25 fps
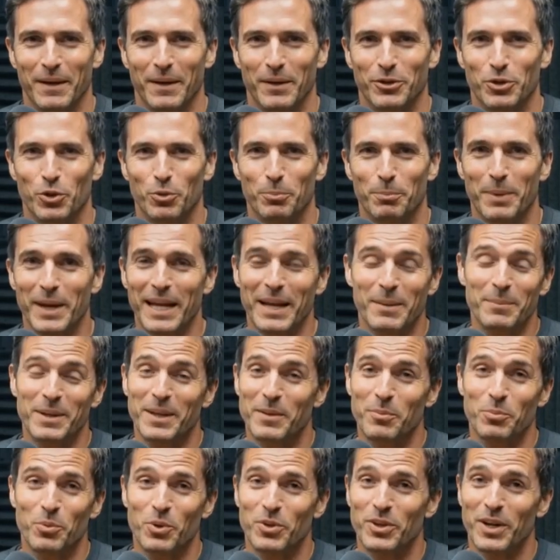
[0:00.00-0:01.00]
your
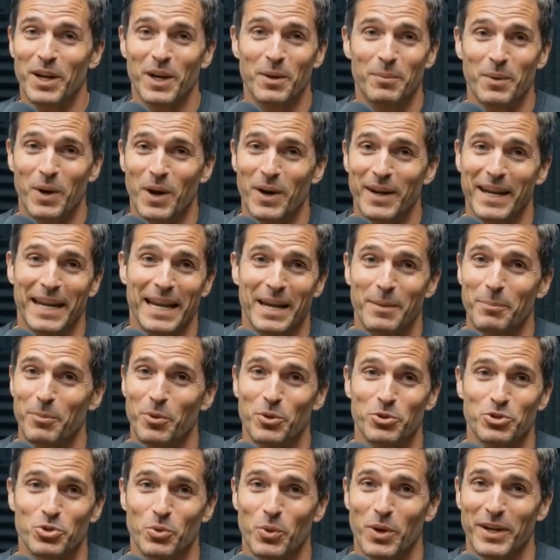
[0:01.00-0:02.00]
payment will come on
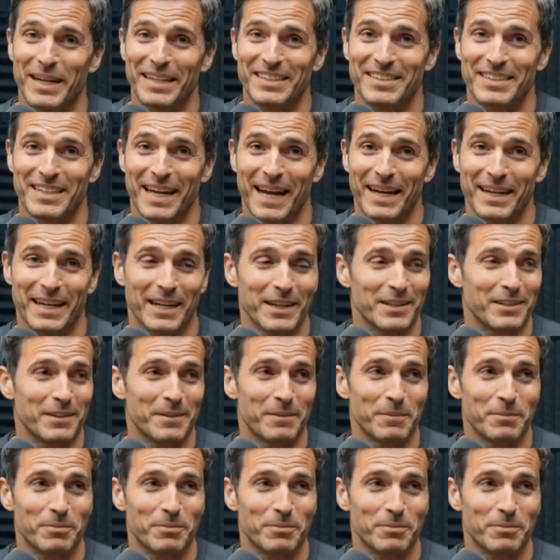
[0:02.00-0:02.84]
April 22nd.